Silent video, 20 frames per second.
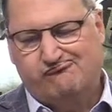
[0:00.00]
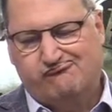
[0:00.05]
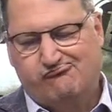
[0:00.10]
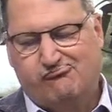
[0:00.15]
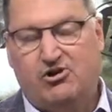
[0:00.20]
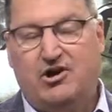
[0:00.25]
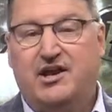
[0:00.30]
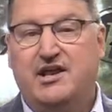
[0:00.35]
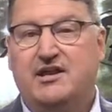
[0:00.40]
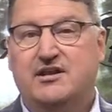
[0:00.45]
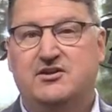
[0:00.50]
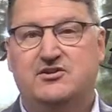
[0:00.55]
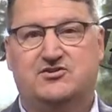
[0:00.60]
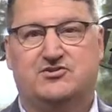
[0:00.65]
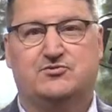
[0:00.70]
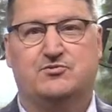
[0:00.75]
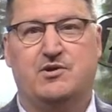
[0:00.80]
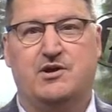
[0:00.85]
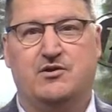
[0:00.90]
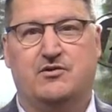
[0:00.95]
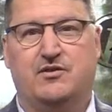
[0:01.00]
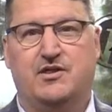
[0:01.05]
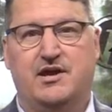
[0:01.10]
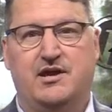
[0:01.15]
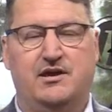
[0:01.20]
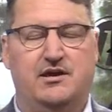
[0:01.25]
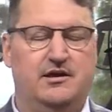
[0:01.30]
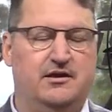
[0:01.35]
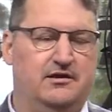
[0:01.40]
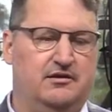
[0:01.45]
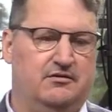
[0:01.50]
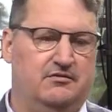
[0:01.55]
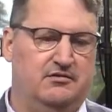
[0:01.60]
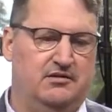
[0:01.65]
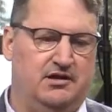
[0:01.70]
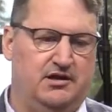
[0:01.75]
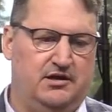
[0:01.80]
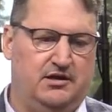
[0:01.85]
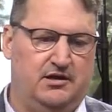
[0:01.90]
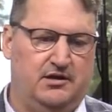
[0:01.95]
What industry are they in?
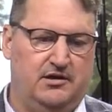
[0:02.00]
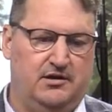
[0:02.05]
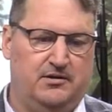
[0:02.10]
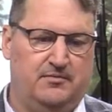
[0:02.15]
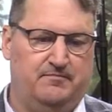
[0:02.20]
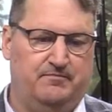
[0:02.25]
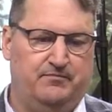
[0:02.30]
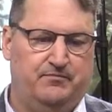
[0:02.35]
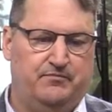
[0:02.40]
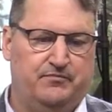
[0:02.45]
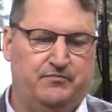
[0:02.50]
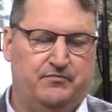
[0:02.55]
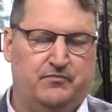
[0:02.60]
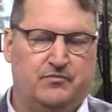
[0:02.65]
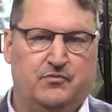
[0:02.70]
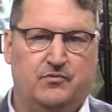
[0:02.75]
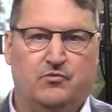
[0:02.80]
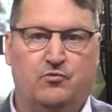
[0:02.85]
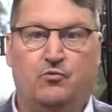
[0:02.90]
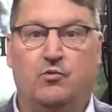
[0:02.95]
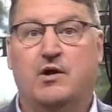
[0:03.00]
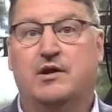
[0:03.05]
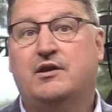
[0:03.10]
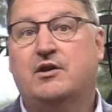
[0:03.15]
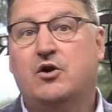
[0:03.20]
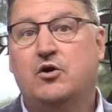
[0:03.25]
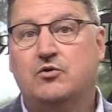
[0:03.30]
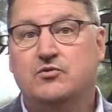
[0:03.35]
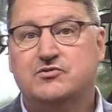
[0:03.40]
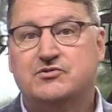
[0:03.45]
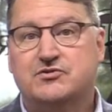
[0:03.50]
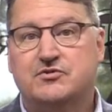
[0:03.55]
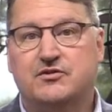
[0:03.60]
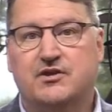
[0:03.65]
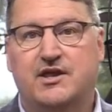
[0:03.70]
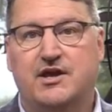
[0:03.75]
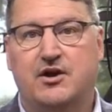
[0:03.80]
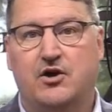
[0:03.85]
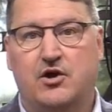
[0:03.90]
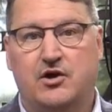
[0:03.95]
What coast are
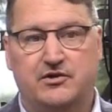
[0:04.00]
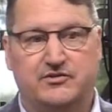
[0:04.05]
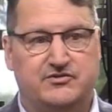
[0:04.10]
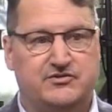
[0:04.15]
they on?